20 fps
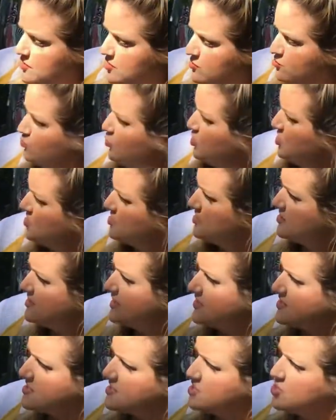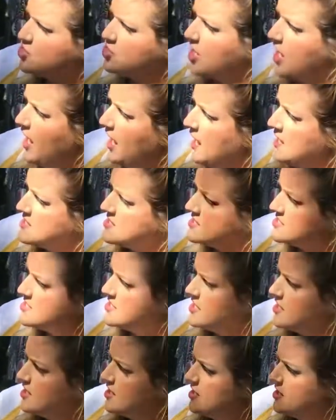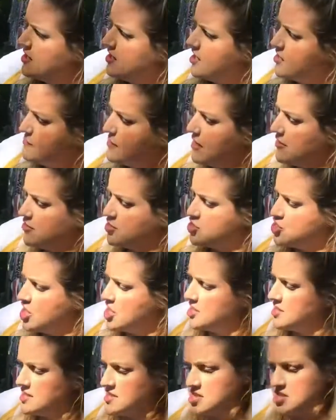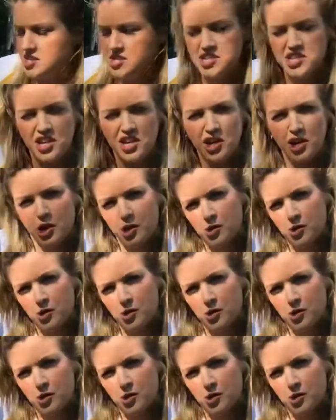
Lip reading: What does that suggest about the journey to the zoo?